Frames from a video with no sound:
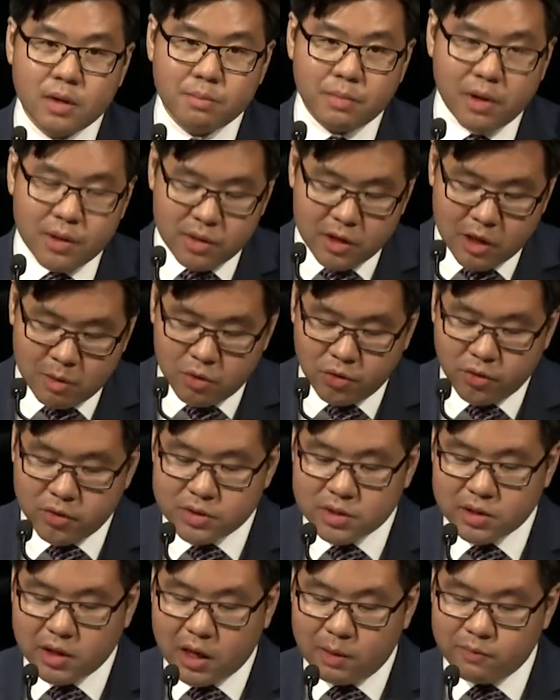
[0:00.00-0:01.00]
but the
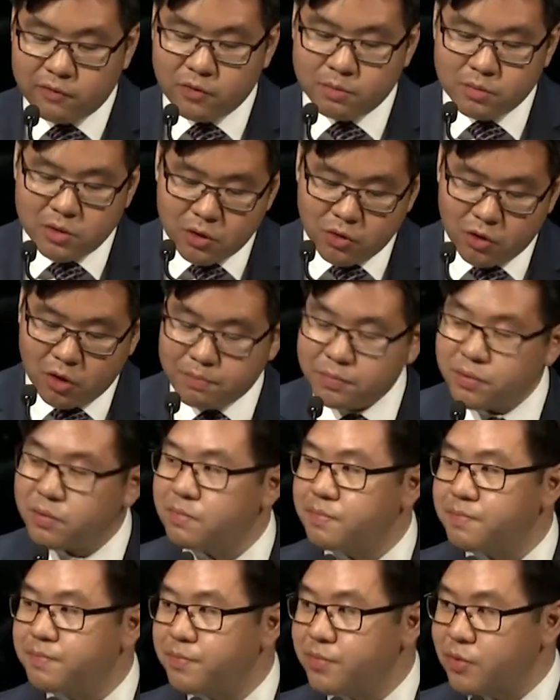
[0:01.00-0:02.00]
immigrants came from Europe,
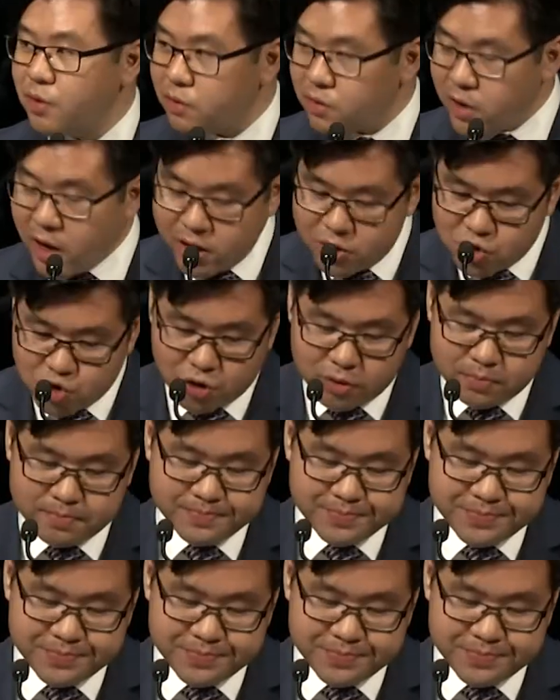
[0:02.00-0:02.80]
not Asia.